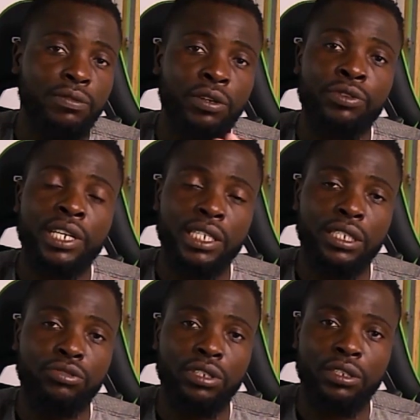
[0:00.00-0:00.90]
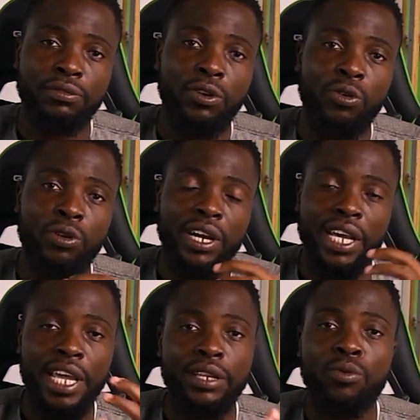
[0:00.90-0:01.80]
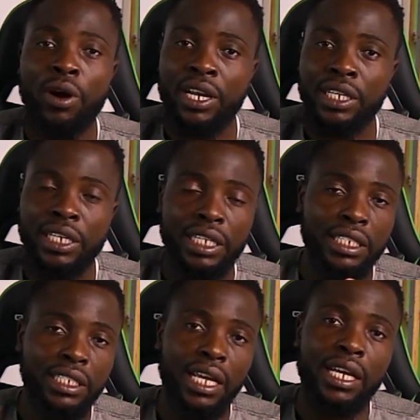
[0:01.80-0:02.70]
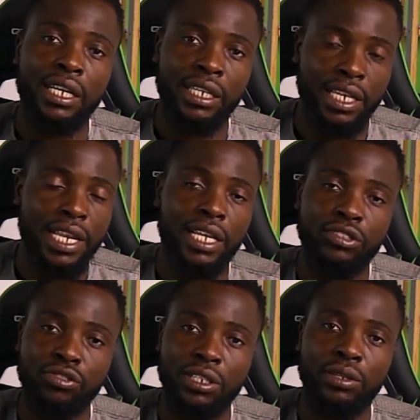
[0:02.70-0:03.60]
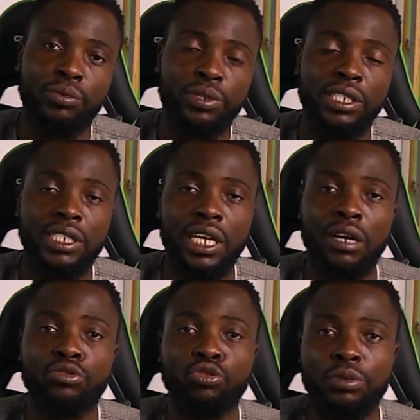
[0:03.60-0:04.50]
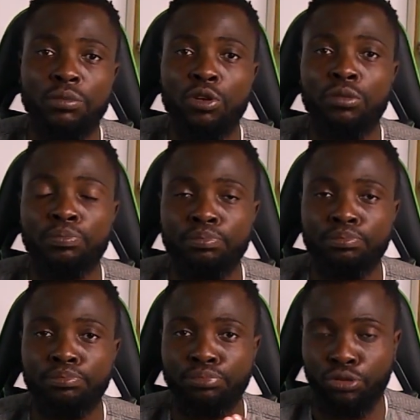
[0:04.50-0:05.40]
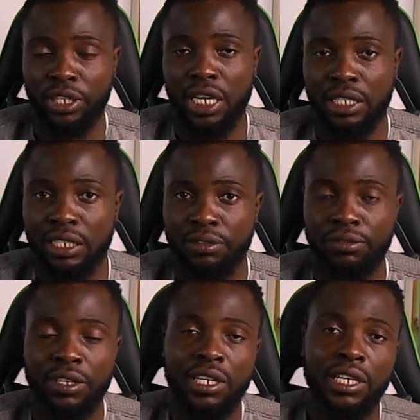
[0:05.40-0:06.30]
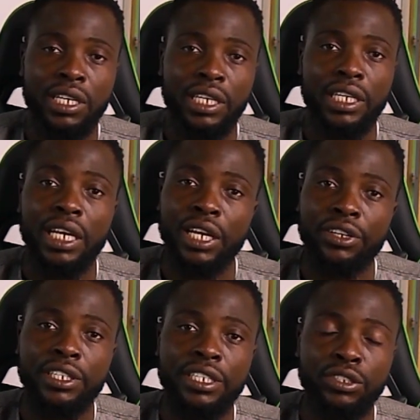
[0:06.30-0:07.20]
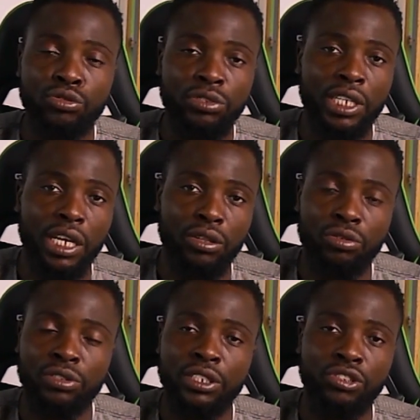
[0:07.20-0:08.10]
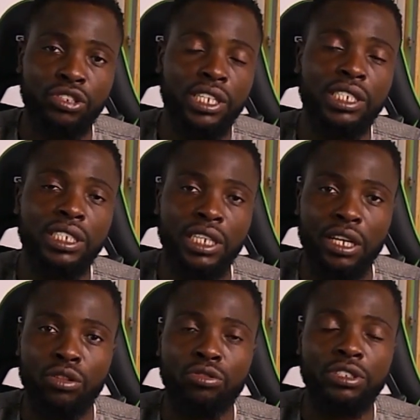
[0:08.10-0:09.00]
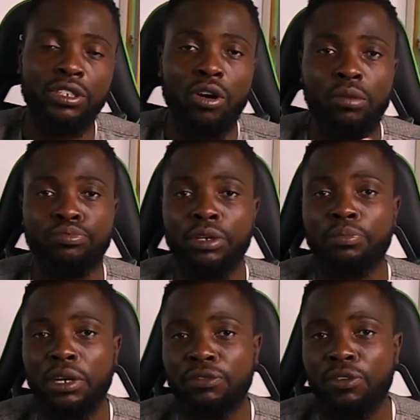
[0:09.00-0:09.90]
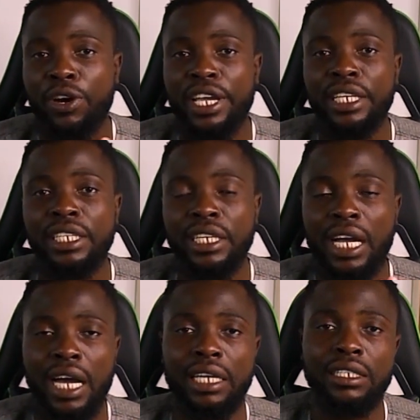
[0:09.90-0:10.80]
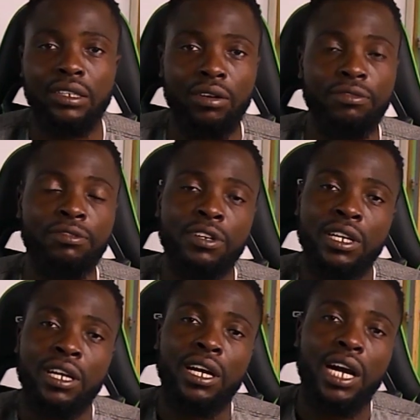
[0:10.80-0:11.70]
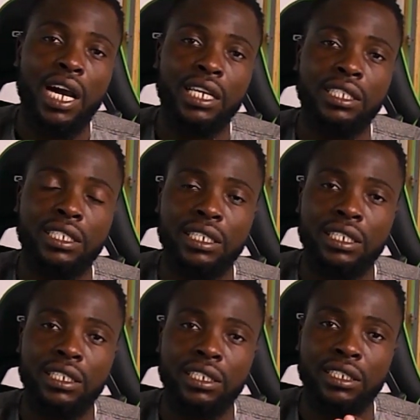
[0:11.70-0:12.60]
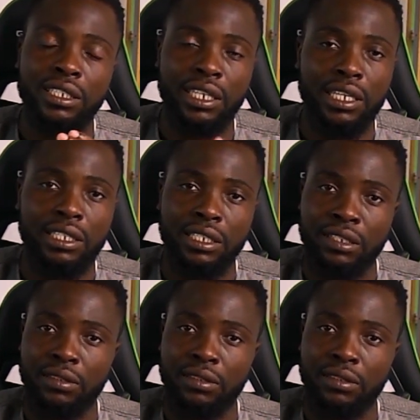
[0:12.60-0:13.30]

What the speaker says: is very necessary for anyone in tech industry, which is how to be more productive in learning new technology, trending technology, or prepare for any kind of IT set.